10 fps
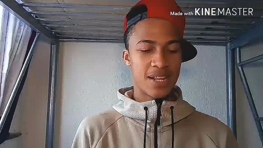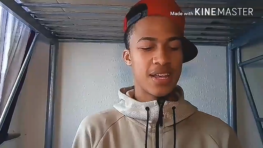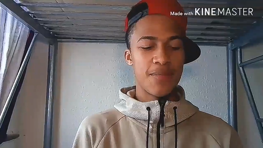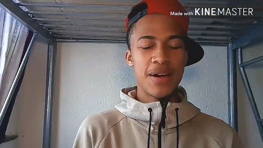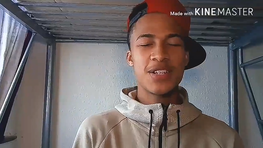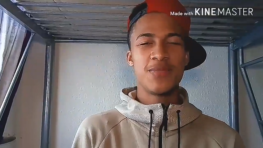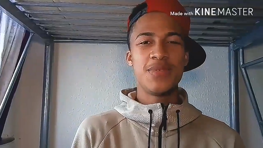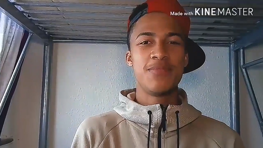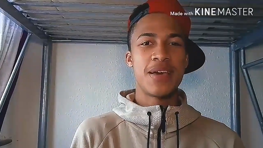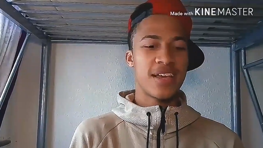Like, imagine
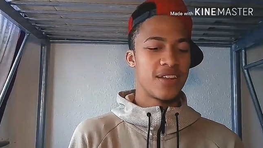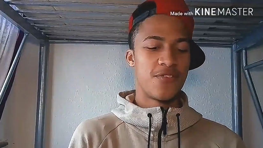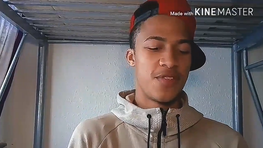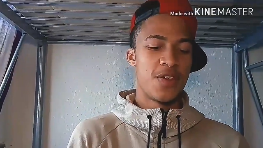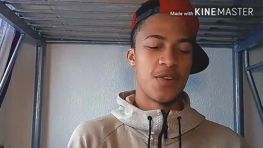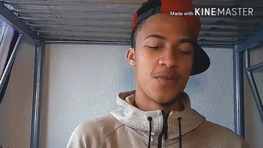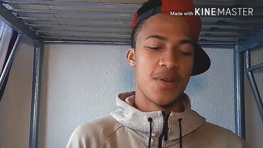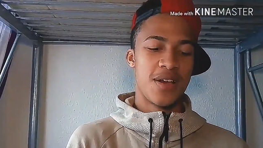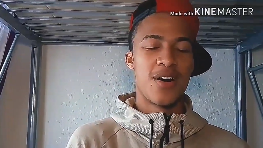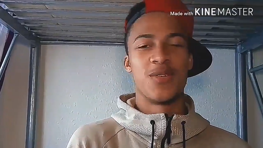me making a
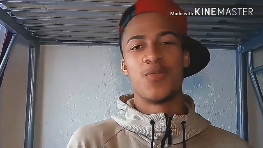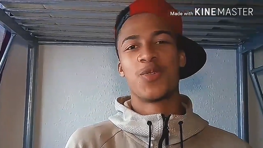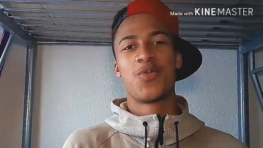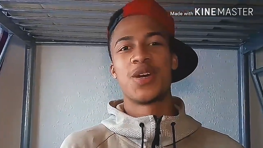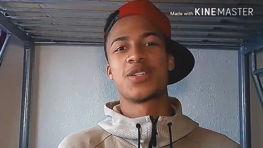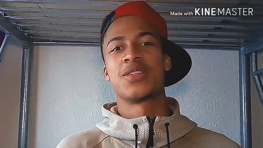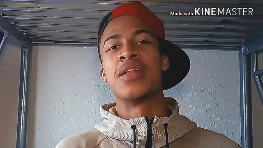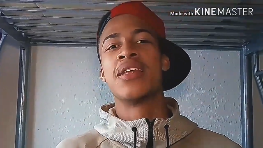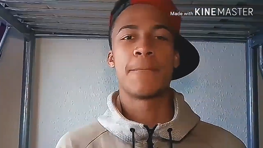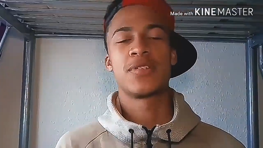video on one question.